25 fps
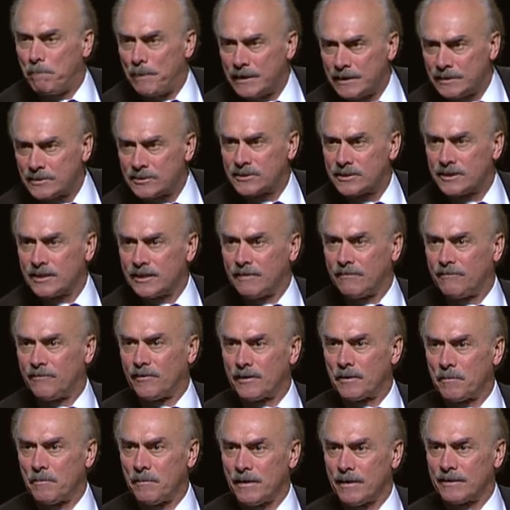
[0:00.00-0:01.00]
basic
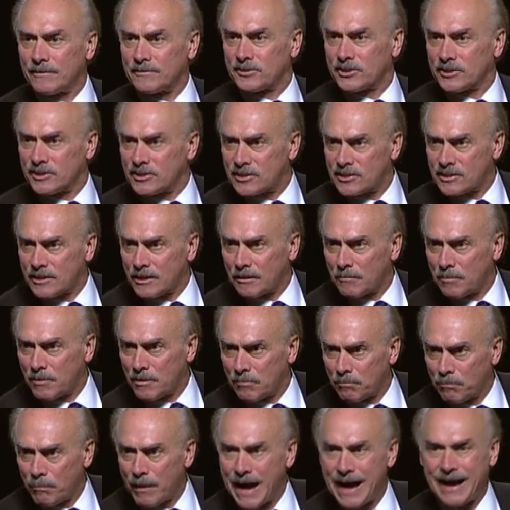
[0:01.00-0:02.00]
fundamentals. It's still
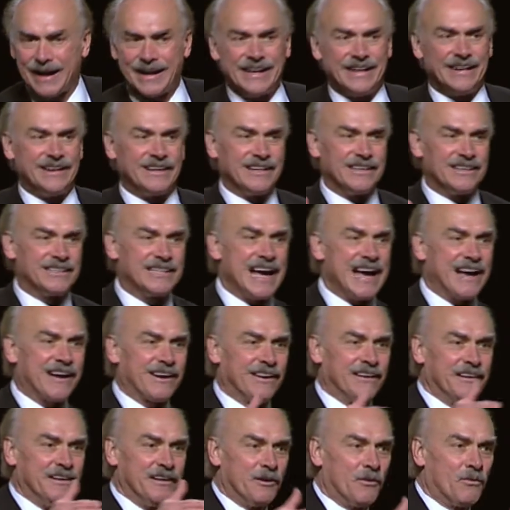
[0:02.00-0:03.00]
about blocking and
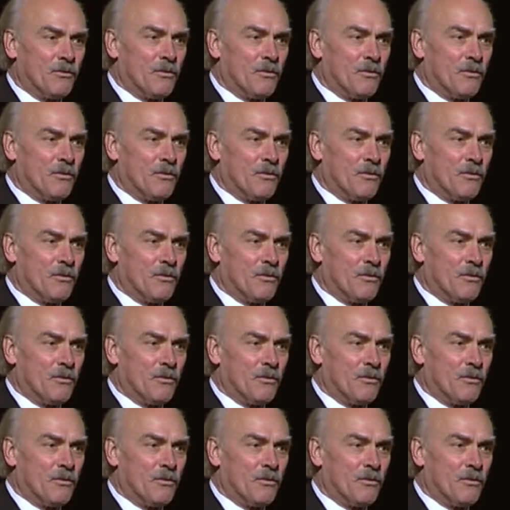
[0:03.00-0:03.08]
tackling and